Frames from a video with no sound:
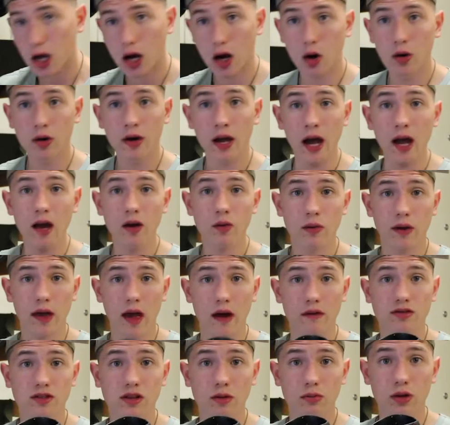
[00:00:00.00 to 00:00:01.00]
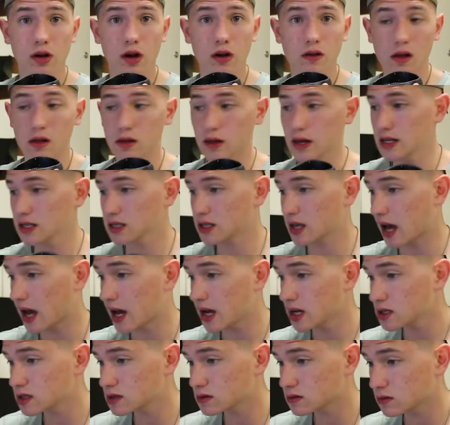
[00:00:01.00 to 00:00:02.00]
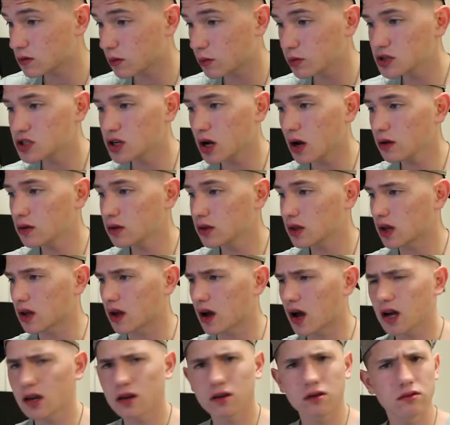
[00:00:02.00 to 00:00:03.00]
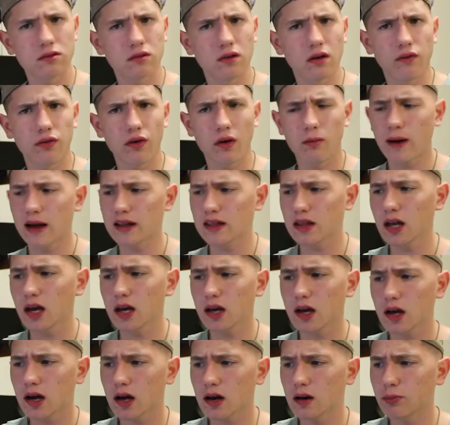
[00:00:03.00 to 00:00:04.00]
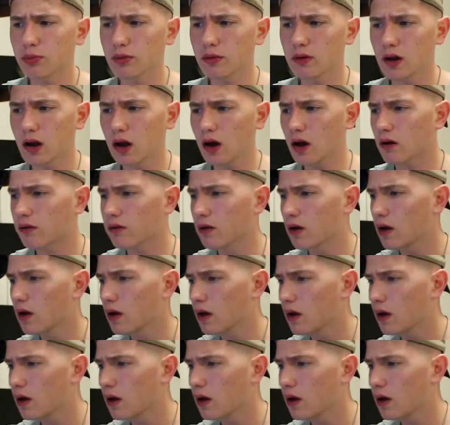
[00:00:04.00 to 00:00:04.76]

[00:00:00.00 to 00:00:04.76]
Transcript: Okay, we have something on the list, guys. What would y'all think? Haikyuu uniform? I think I can kind of pull it off.